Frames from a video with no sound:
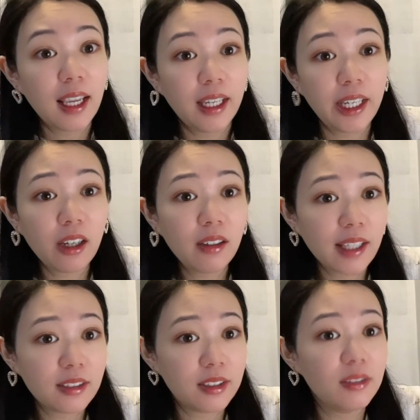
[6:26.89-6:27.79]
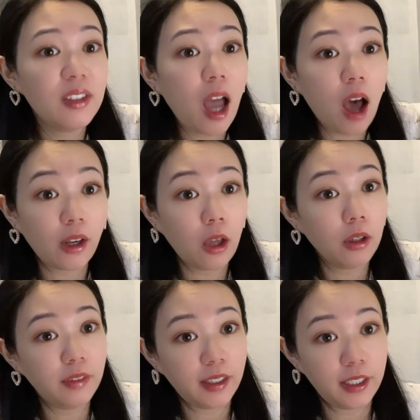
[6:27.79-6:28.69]
Here, let's not
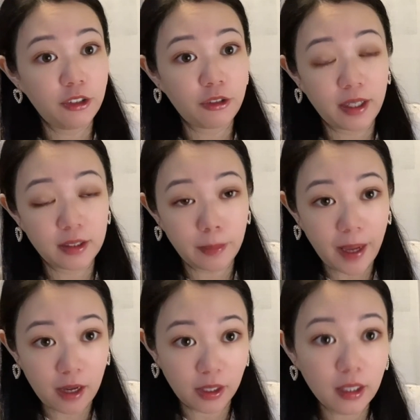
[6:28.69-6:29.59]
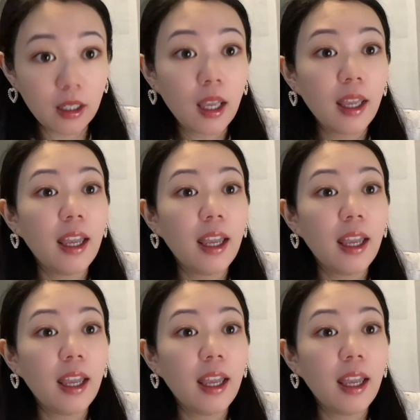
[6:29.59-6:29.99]
overly stress about it.